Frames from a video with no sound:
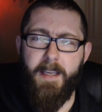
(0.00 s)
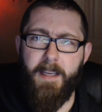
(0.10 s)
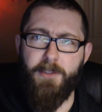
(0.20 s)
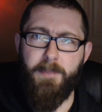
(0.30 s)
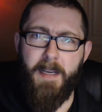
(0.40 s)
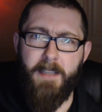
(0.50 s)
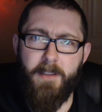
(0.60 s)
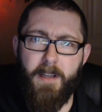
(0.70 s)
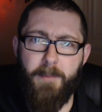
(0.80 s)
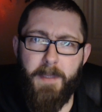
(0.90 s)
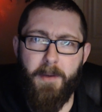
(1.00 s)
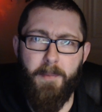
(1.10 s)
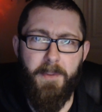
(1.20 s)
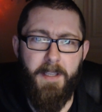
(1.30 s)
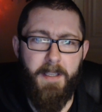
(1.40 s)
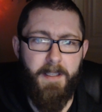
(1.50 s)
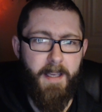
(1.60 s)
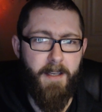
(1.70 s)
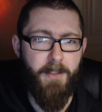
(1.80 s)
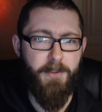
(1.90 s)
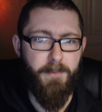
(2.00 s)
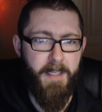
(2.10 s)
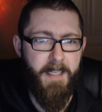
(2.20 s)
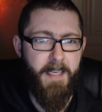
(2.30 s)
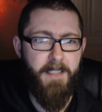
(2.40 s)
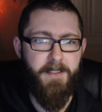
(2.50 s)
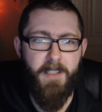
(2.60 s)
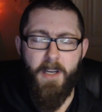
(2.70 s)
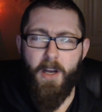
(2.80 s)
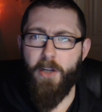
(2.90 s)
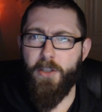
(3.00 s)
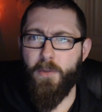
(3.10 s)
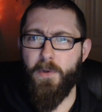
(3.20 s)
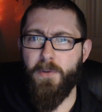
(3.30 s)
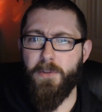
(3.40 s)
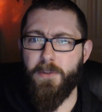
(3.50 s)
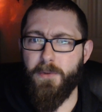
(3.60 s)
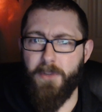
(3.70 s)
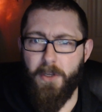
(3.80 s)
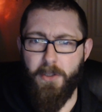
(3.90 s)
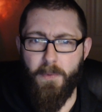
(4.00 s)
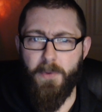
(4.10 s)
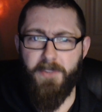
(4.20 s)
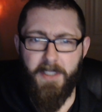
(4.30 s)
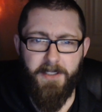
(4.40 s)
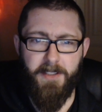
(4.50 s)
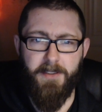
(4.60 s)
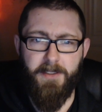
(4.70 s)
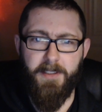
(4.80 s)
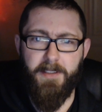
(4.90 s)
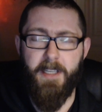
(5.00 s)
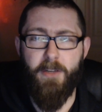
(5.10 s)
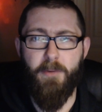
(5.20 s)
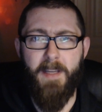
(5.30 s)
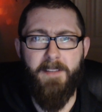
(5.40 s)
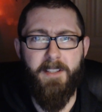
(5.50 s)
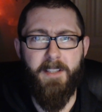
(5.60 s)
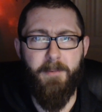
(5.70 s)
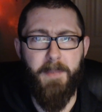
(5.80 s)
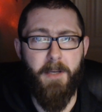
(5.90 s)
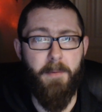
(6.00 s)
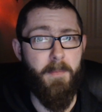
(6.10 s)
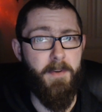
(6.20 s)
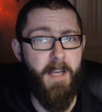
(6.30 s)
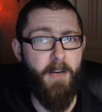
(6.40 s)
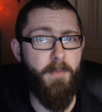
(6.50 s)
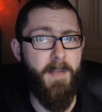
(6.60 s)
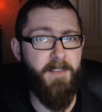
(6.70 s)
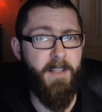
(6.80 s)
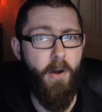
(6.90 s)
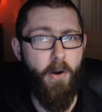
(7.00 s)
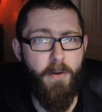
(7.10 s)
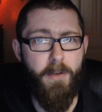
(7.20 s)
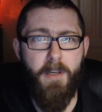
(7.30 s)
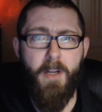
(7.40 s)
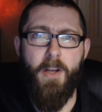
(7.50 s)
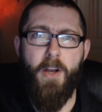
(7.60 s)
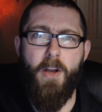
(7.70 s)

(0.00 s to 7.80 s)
Chaos Pact have become the Chaos Renegades, Underworld are called Underworld Denizens, Necromantic have become Necromantic Horror,